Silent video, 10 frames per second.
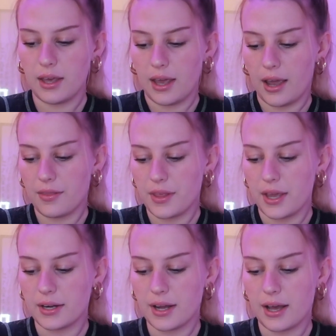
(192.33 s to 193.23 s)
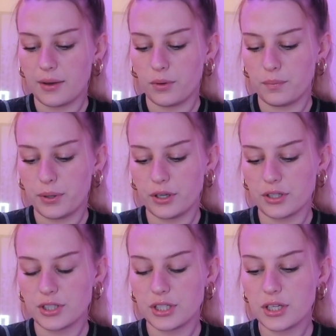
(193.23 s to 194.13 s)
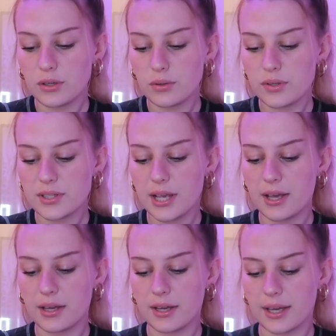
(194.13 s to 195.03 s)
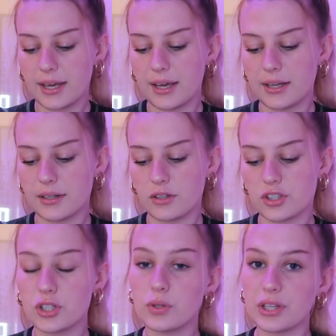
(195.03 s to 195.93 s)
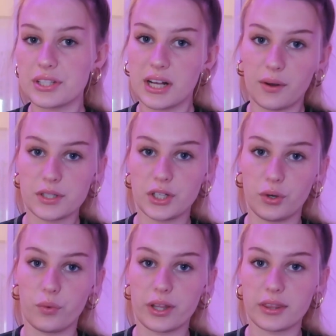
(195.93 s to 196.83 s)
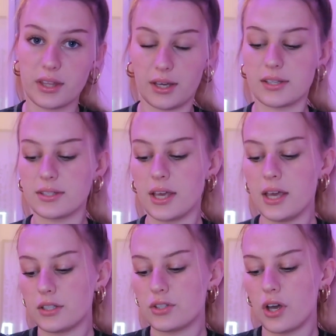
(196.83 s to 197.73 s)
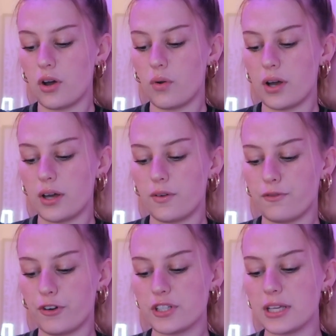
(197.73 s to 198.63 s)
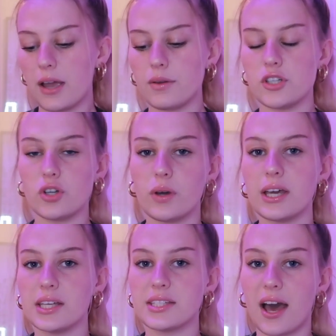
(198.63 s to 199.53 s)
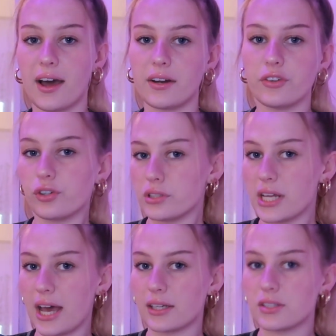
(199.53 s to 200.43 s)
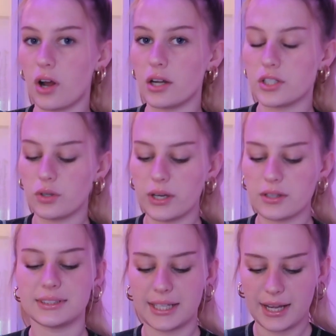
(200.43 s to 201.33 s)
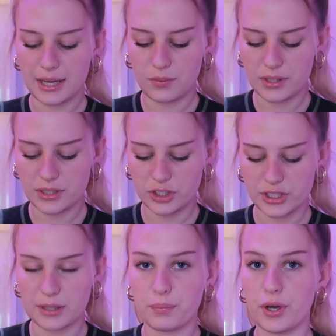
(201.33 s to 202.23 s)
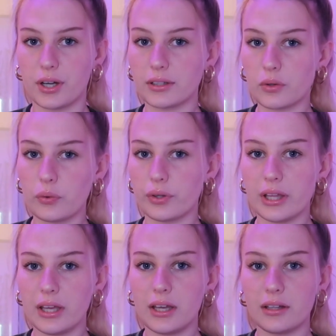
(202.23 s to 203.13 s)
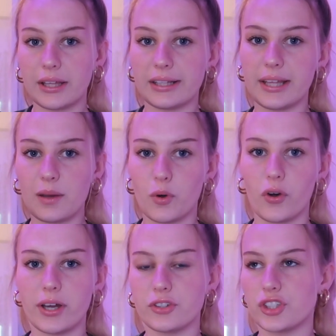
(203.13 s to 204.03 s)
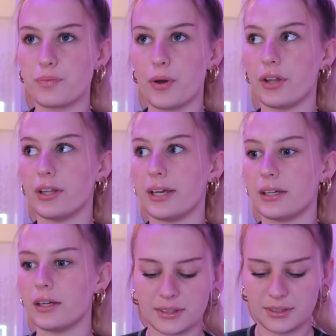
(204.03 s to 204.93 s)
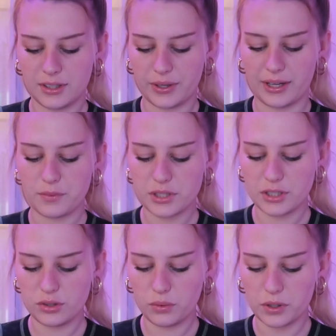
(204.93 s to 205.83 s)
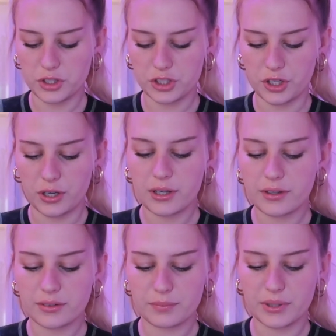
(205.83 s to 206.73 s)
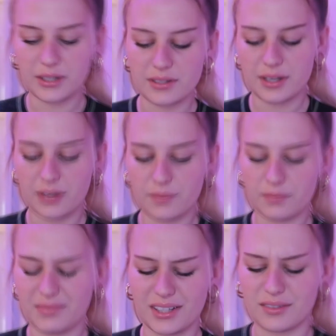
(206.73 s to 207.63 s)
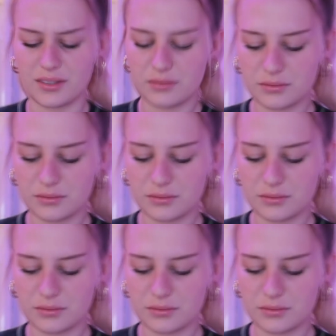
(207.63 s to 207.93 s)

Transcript: and then I would push use, and there's two things that I would do with this. So first thing I would do is add a little text onto it. Say I wanted to just like put a little like a label and just put like, okay, I'm just gonna do the word shirt because like, I don't know.